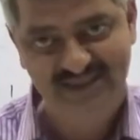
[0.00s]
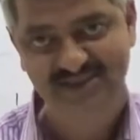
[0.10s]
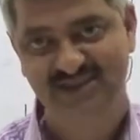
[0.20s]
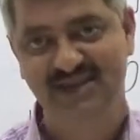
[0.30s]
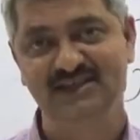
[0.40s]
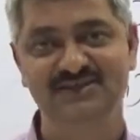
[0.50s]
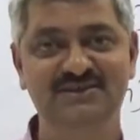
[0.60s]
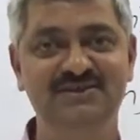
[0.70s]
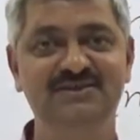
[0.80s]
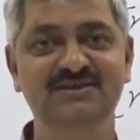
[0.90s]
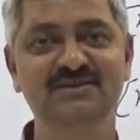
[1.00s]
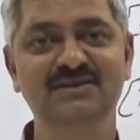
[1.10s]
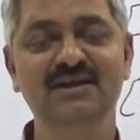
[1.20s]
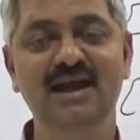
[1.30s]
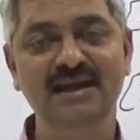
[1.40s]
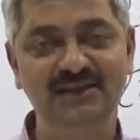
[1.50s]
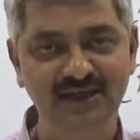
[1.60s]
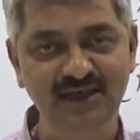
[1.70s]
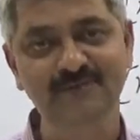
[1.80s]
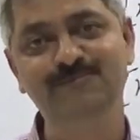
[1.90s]
lectures, and
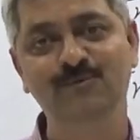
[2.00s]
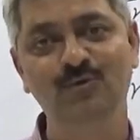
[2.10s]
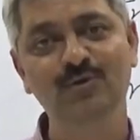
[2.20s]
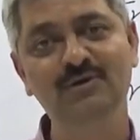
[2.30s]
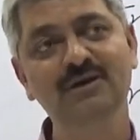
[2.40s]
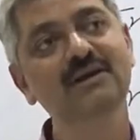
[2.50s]
therefore